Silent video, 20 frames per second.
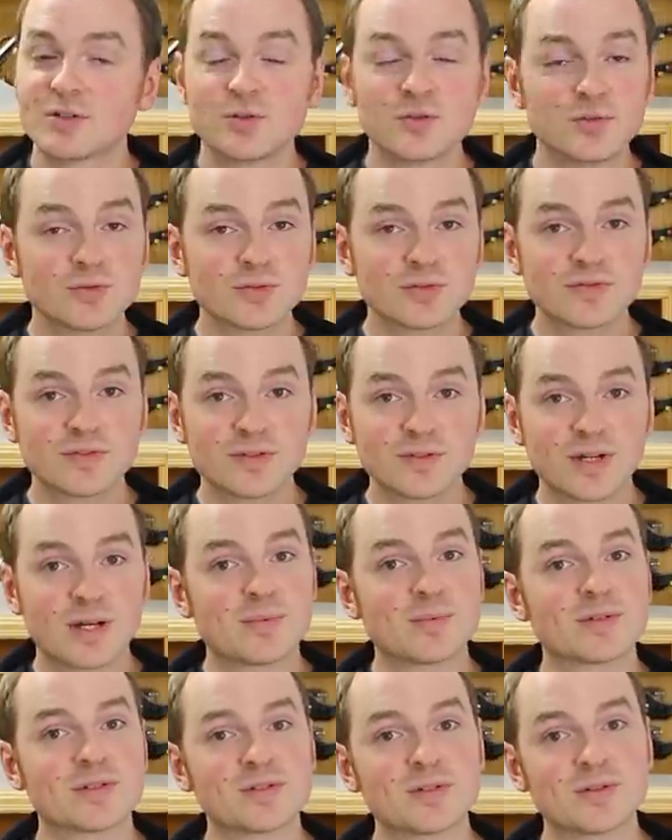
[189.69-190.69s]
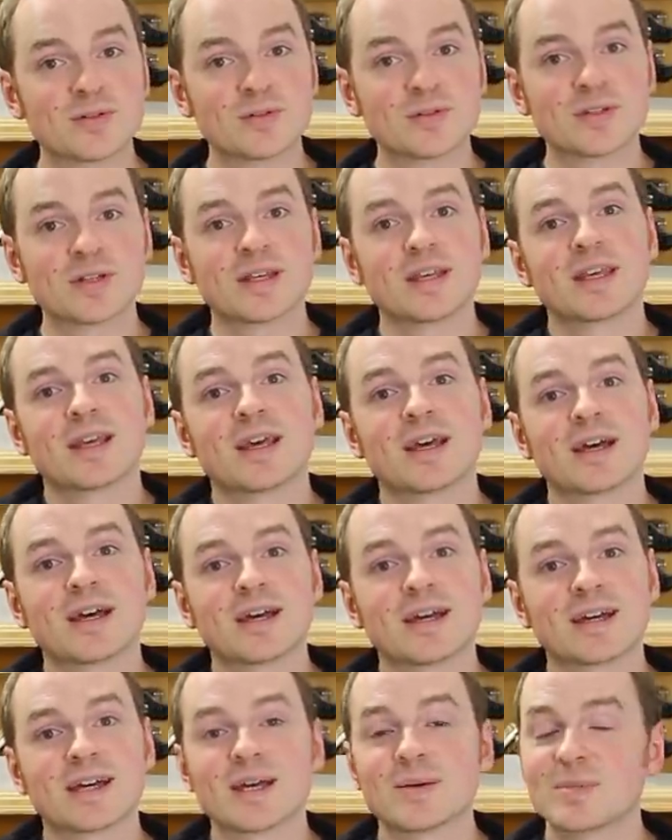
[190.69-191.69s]
tool review episode
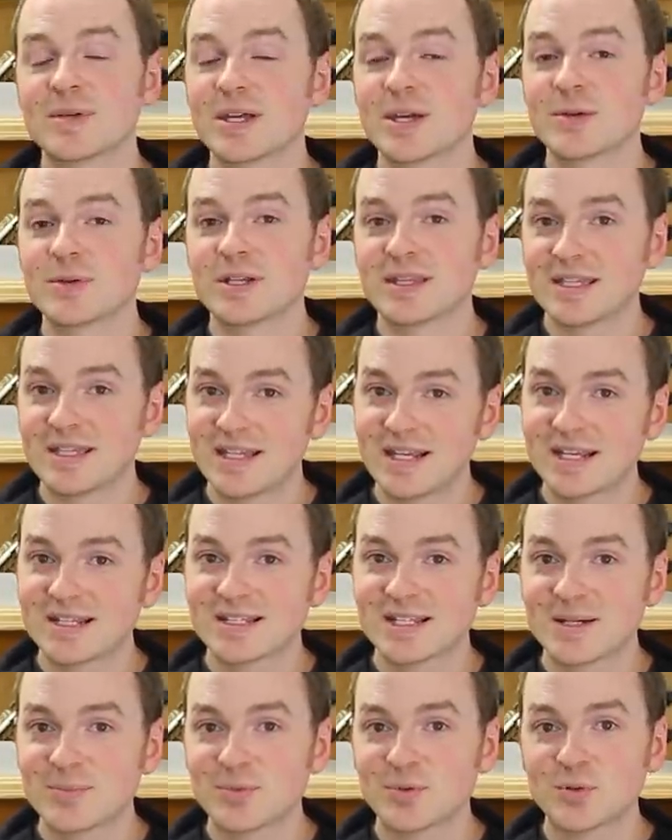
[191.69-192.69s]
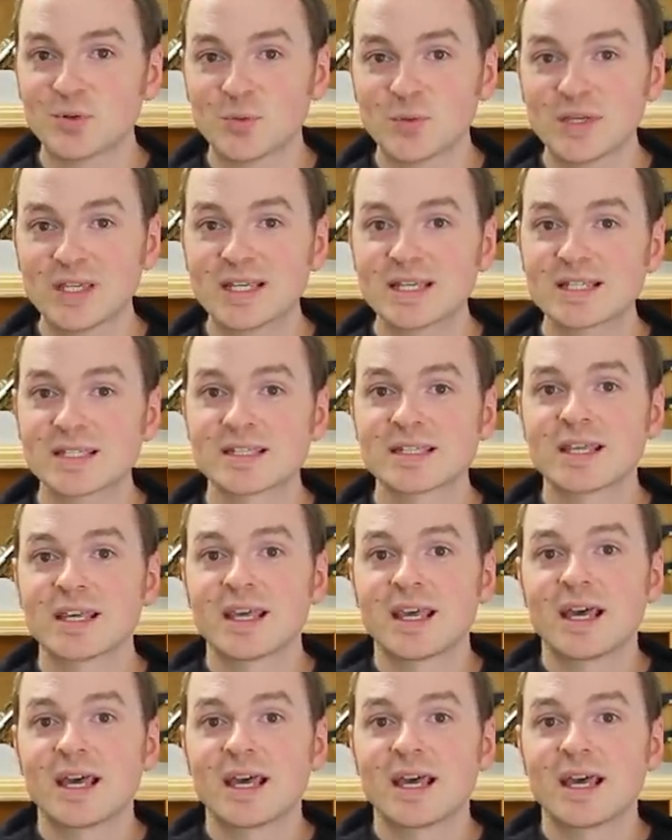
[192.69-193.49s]
uh, coming out in the next couple of weeks.